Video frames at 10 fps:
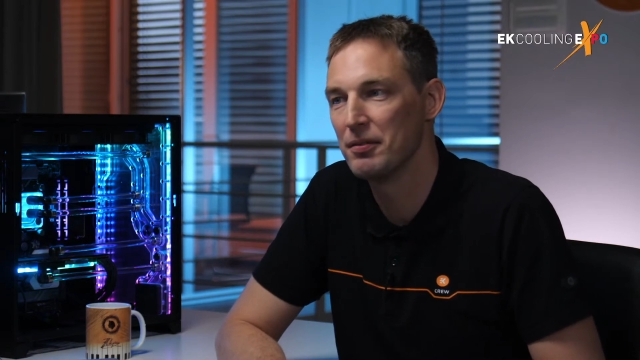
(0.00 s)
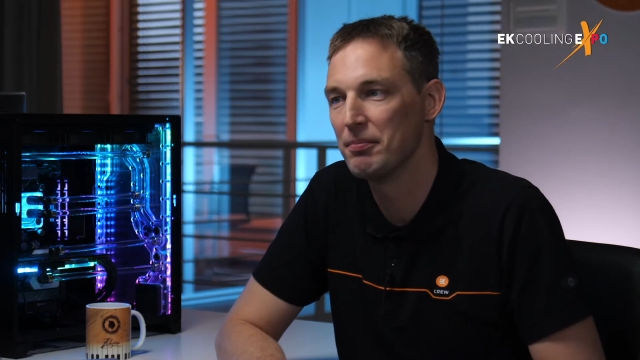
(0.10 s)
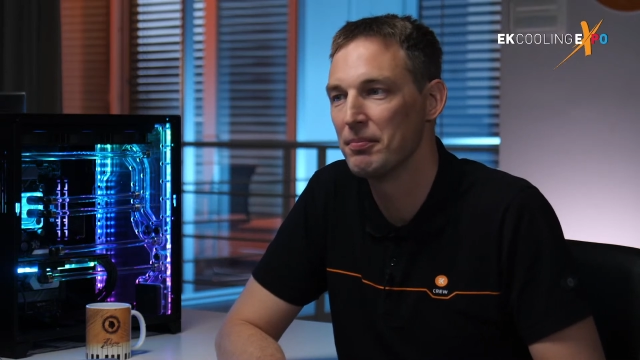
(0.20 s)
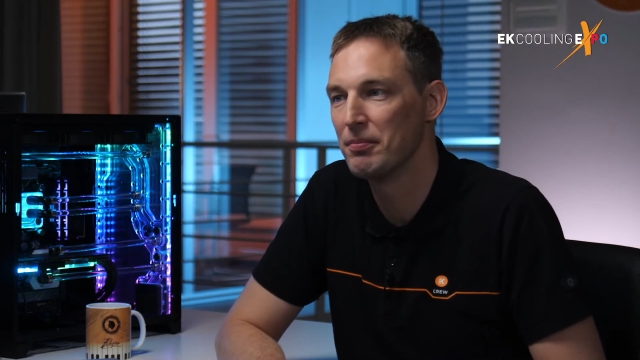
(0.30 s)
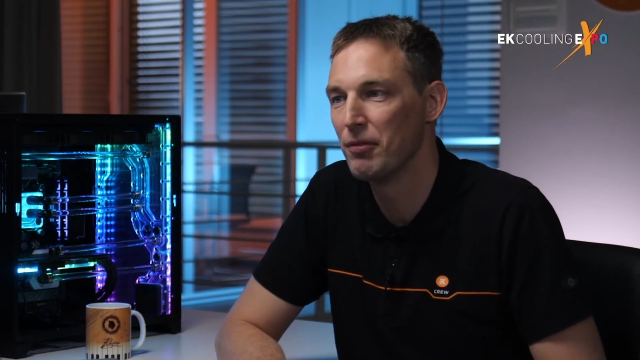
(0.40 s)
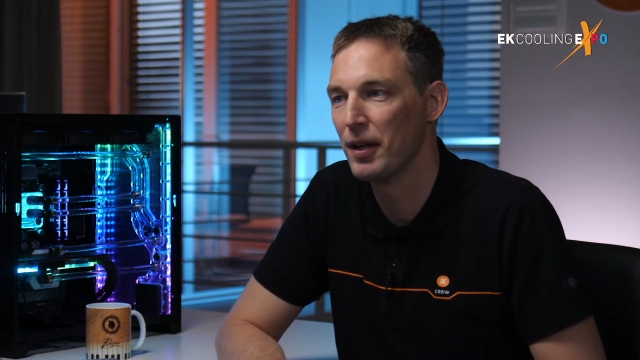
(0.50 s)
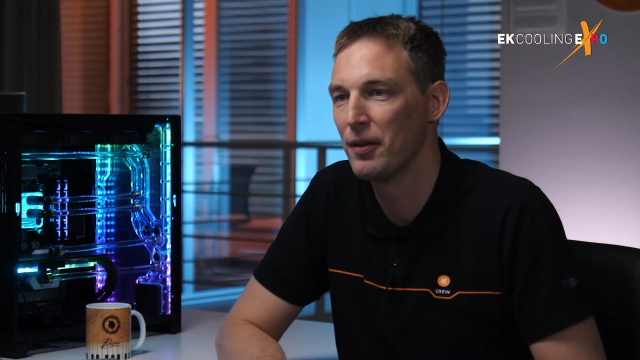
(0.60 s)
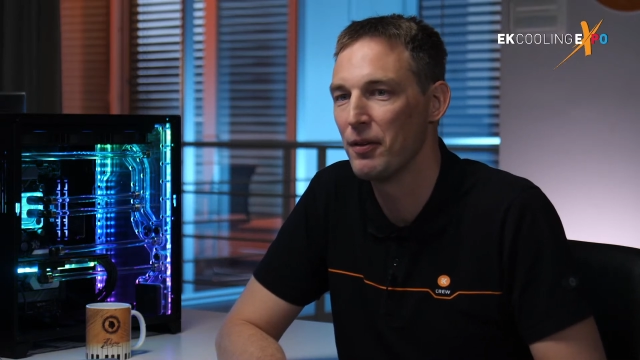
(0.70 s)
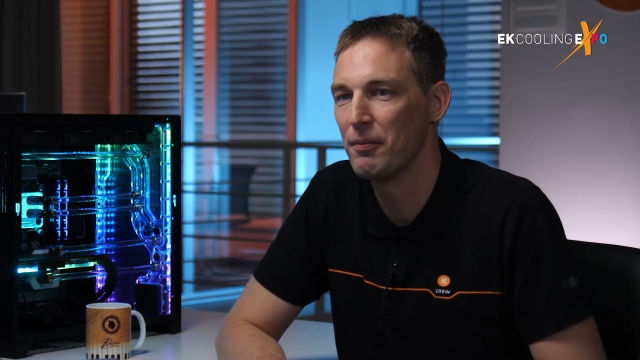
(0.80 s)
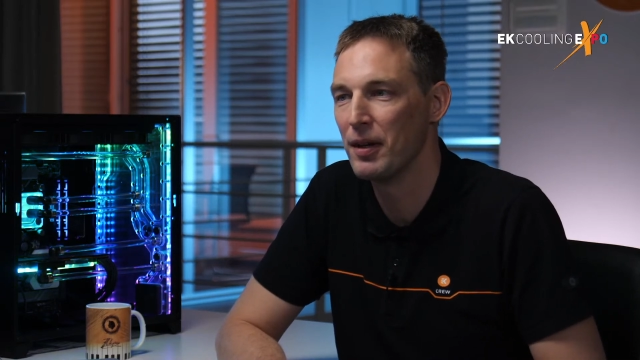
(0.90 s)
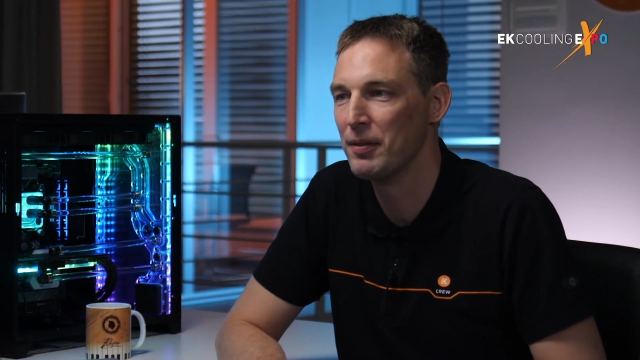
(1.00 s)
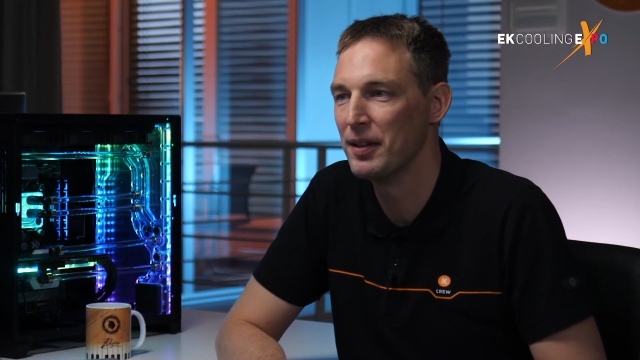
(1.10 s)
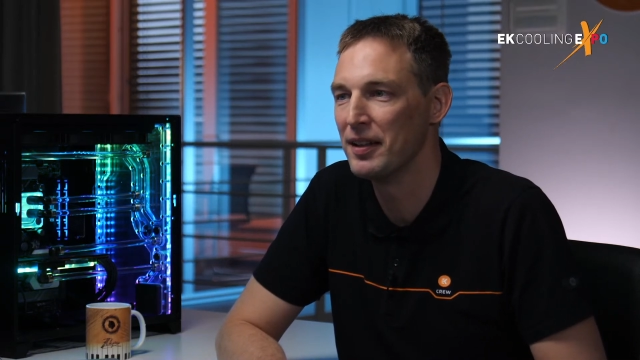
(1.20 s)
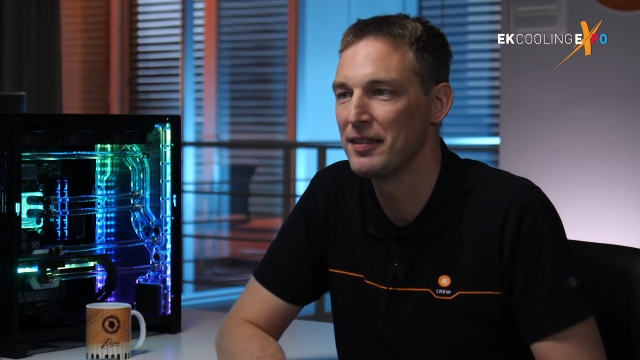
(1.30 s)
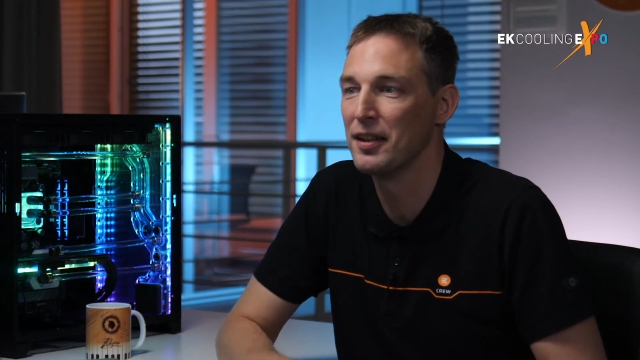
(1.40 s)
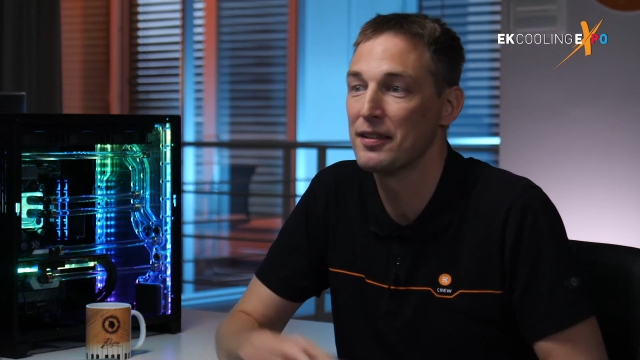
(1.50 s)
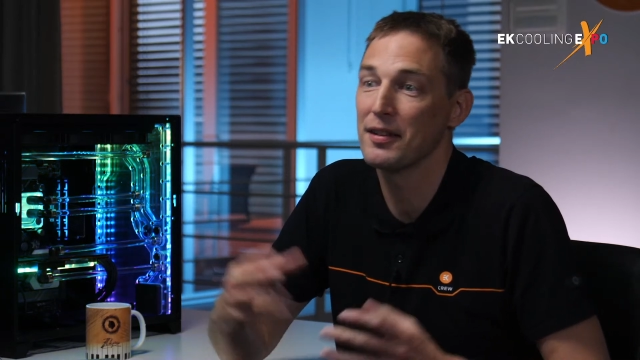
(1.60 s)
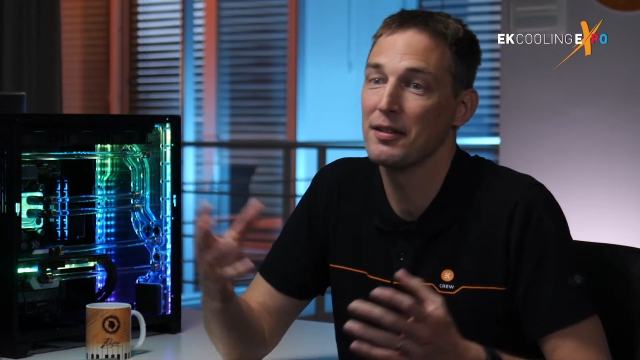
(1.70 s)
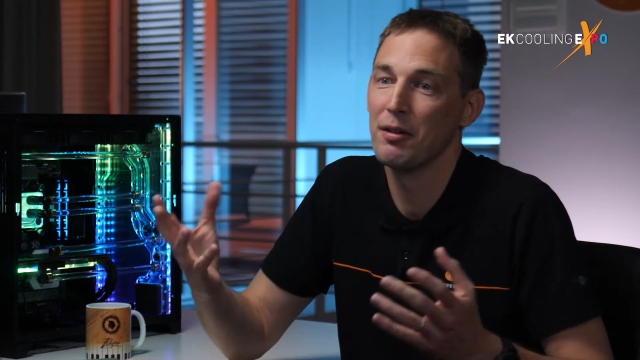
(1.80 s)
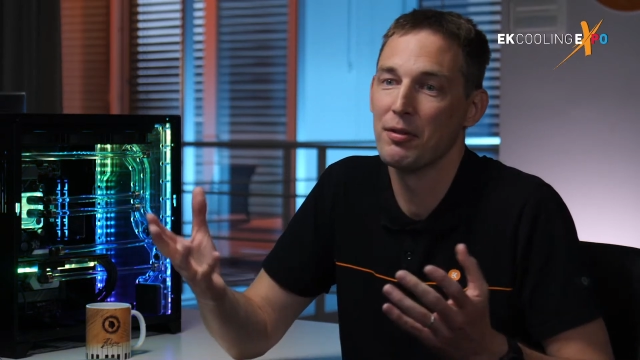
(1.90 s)
Maybe it's
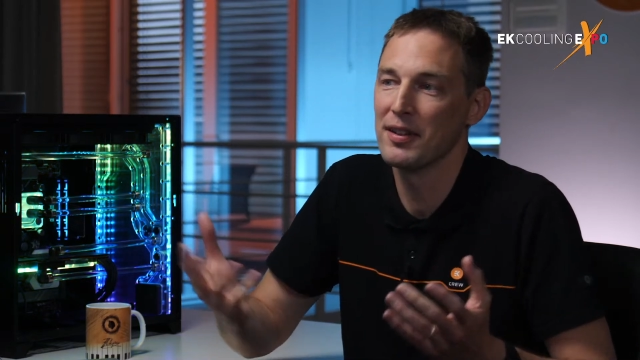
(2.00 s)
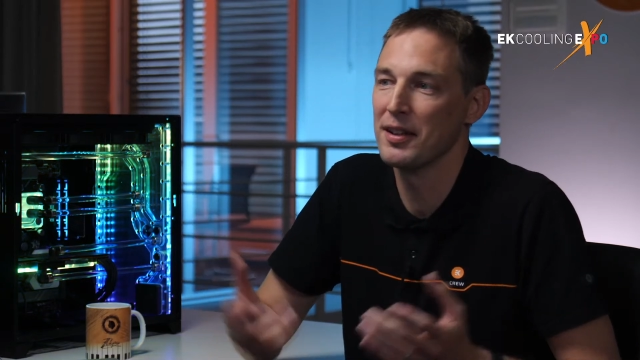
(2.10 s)
I would say.